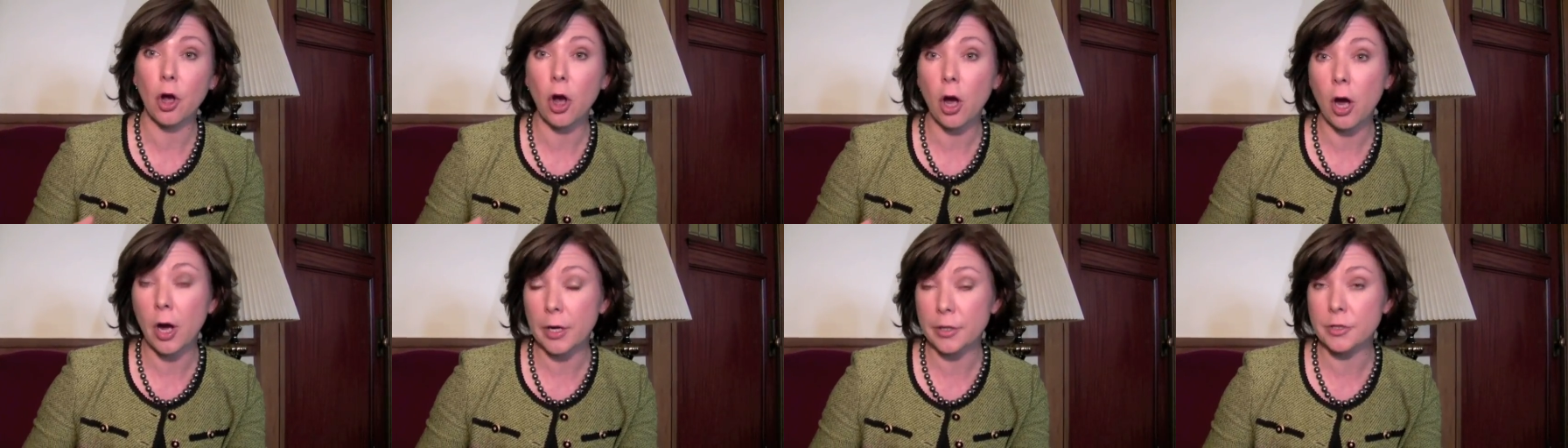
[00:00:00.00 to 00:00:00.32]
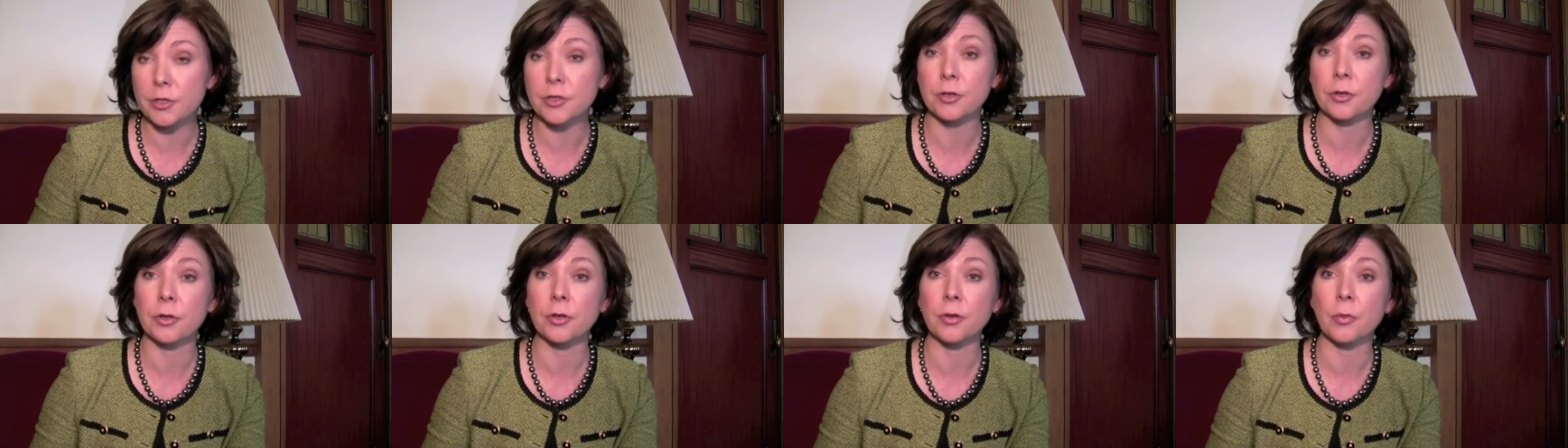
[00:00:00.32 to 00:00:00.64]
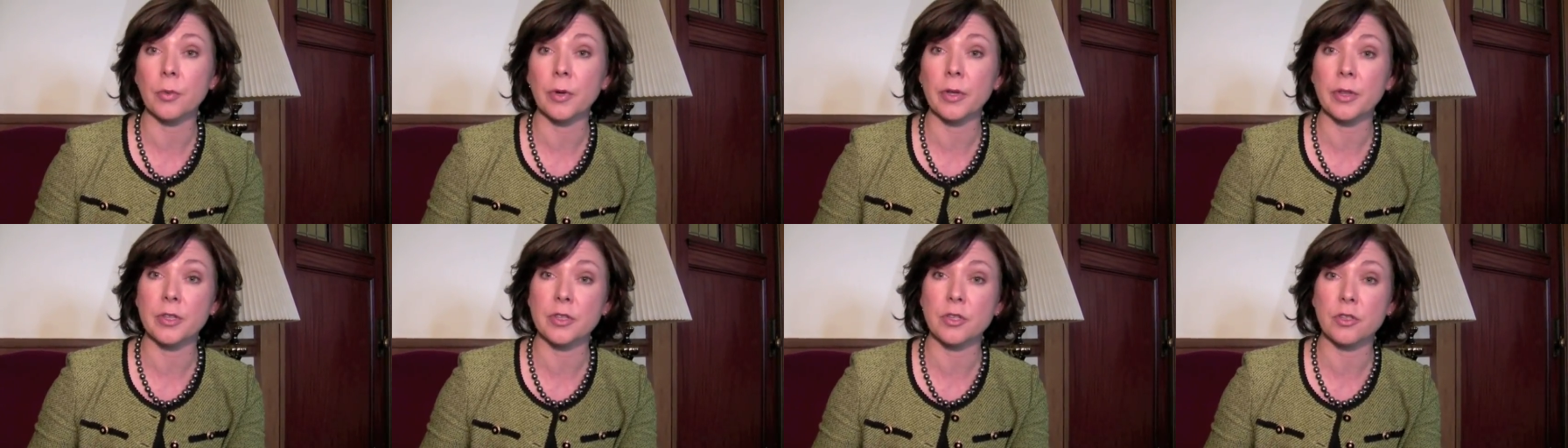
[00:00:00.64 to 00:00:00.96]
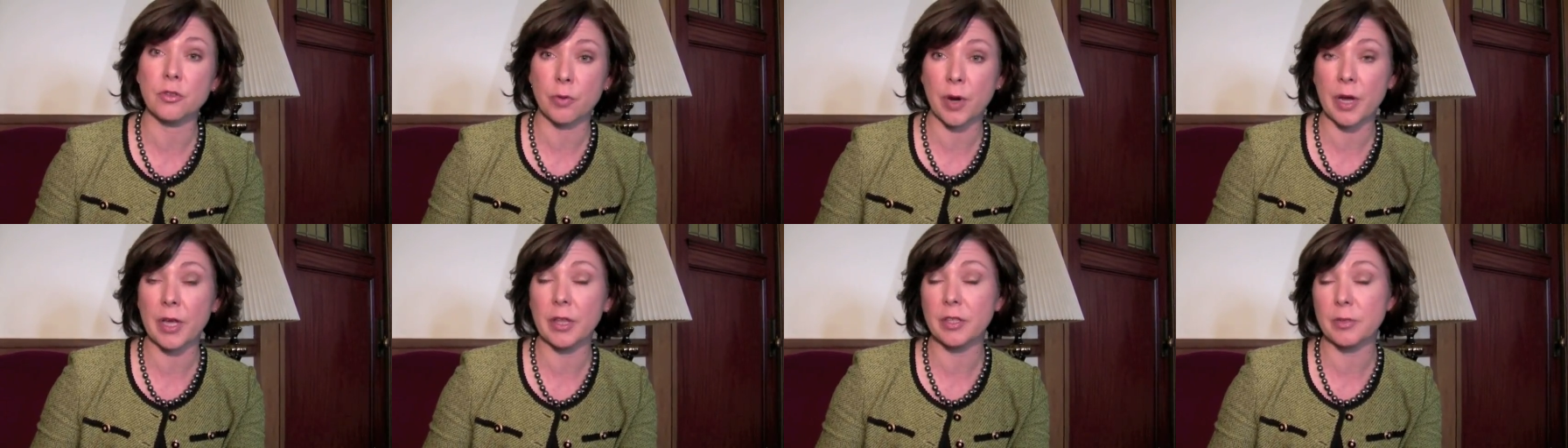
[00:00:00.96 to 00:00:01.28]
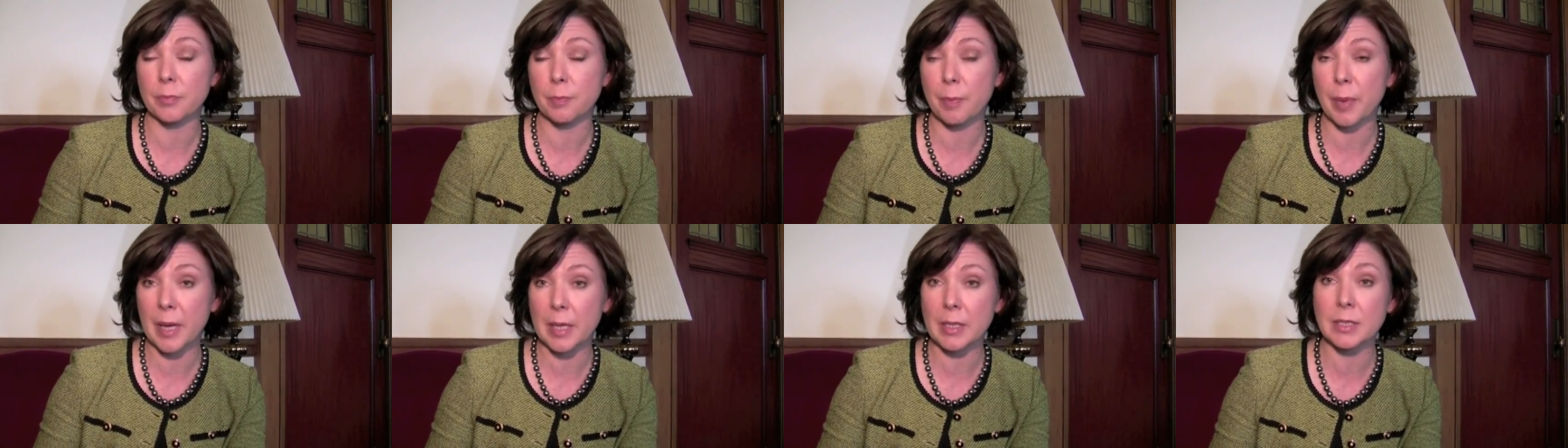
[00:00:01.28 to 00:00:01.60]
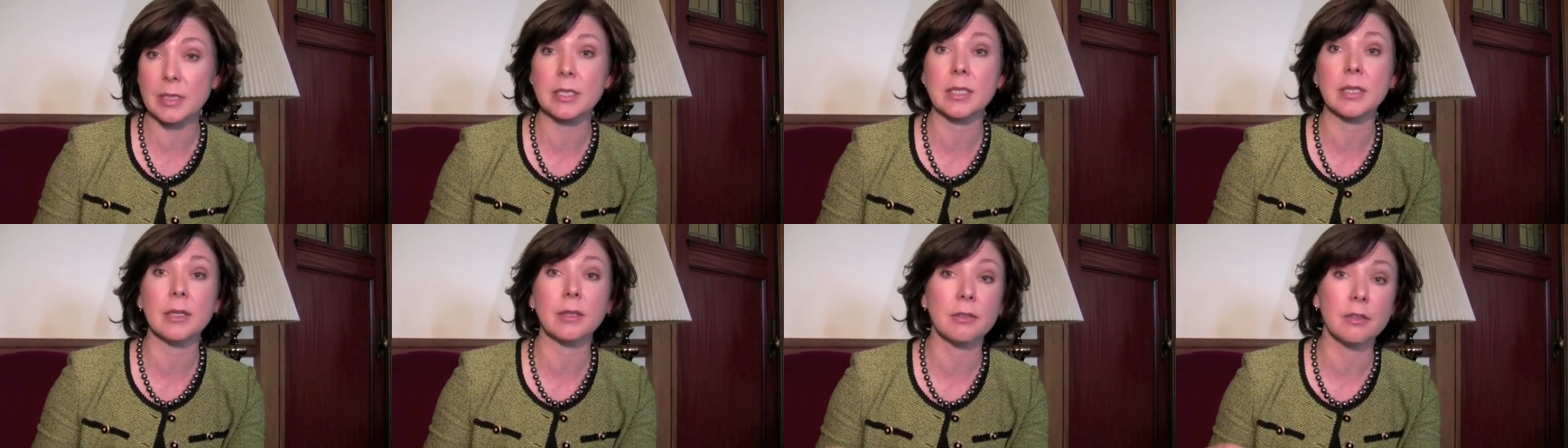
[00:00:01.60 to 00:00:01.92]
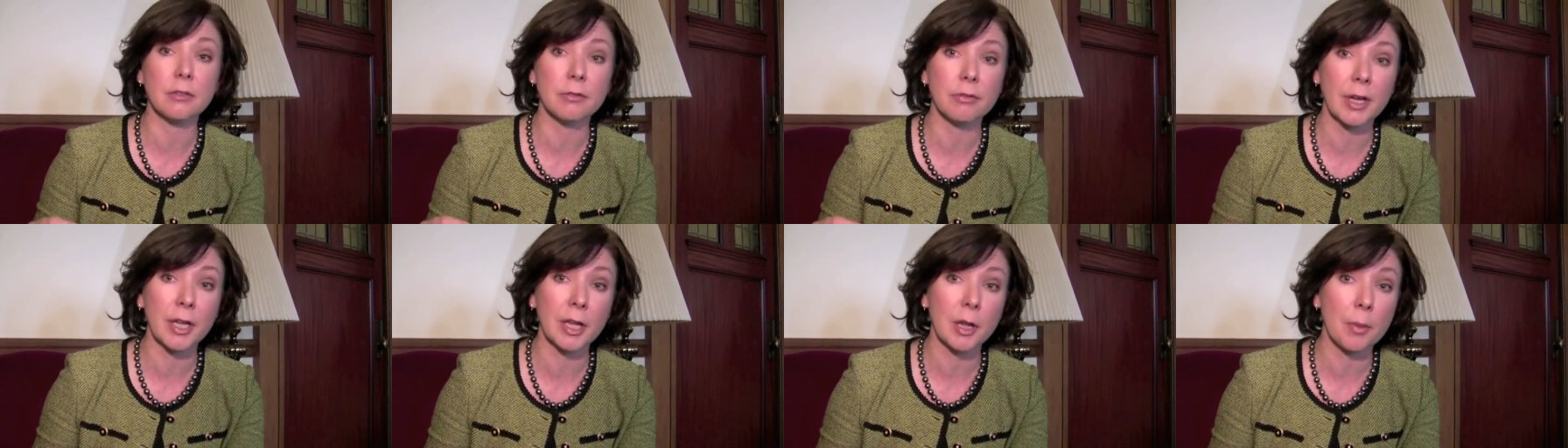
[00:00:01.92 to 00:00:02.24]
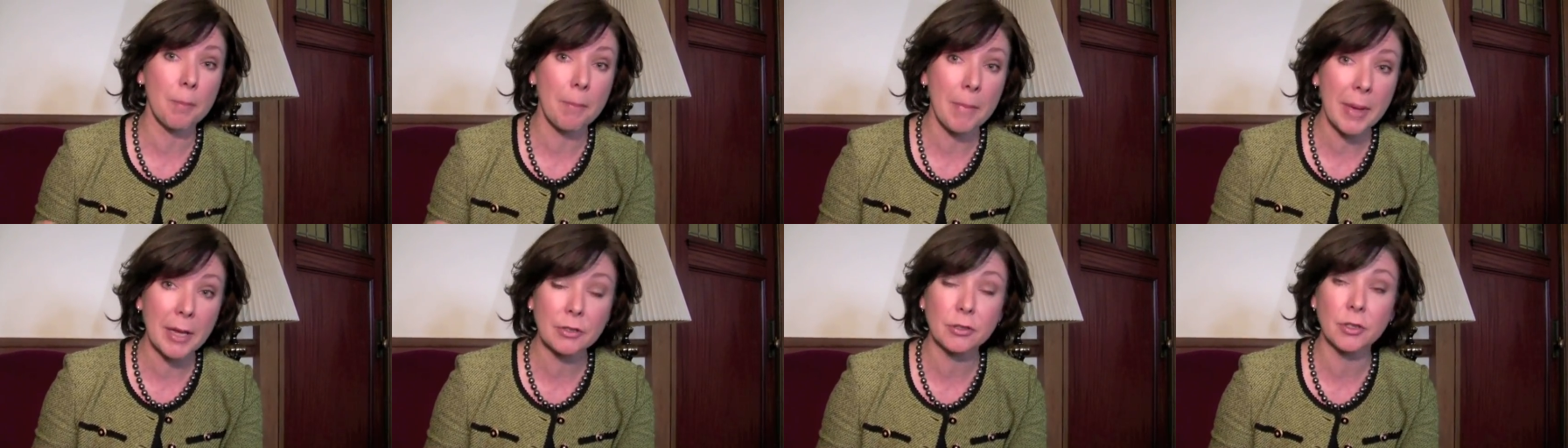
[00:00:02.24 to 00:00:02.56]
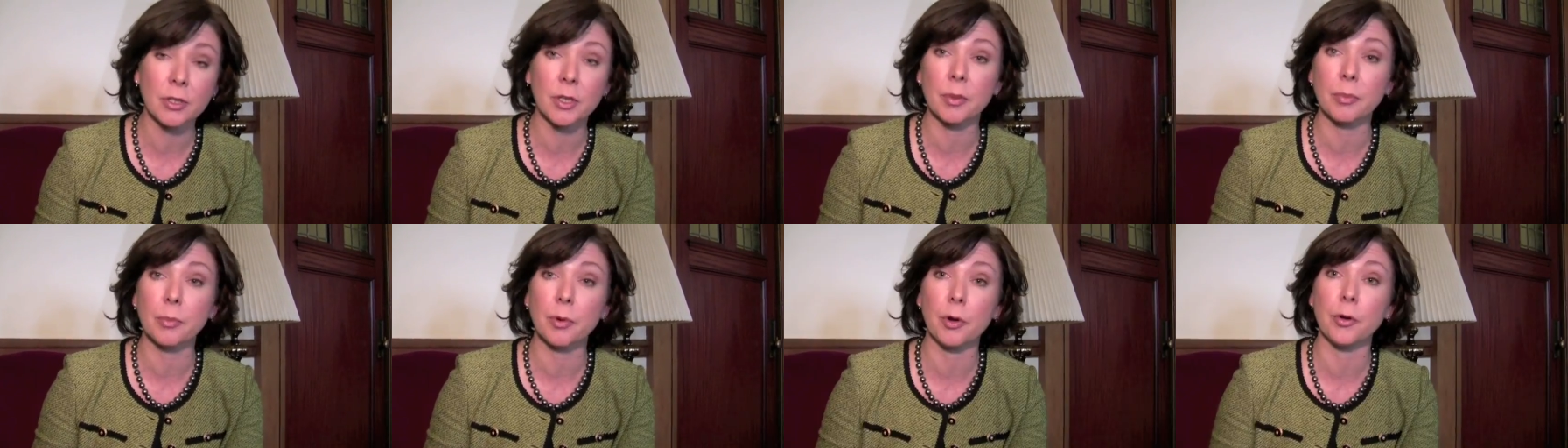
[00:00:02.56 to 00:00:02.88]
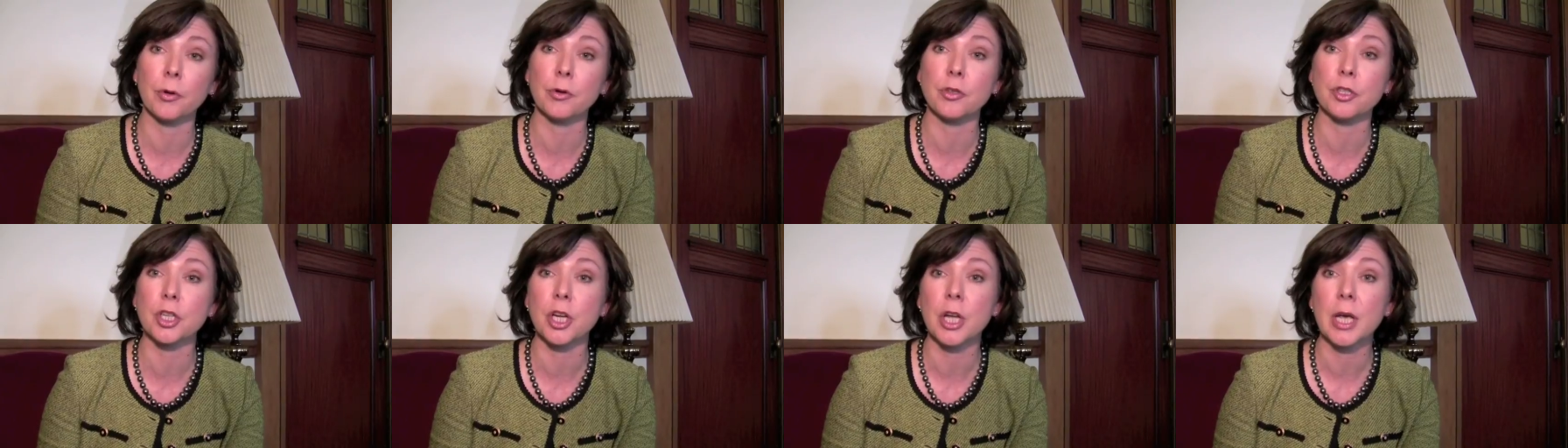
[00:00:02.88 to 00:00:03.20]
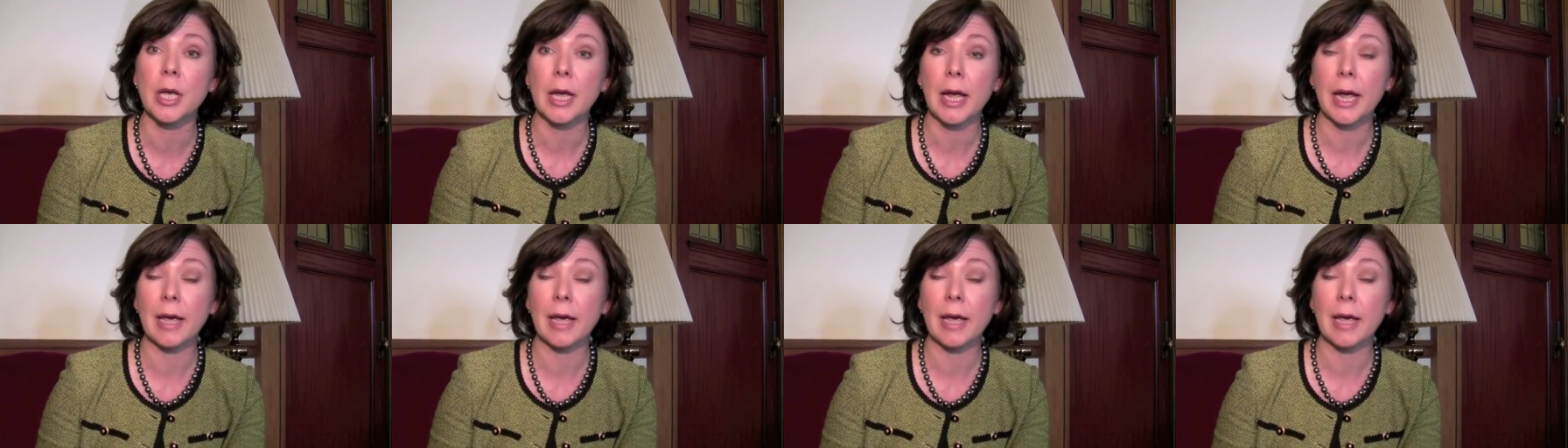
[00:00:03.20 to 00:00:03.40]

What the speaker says: concert with a strengths-based developmental approach,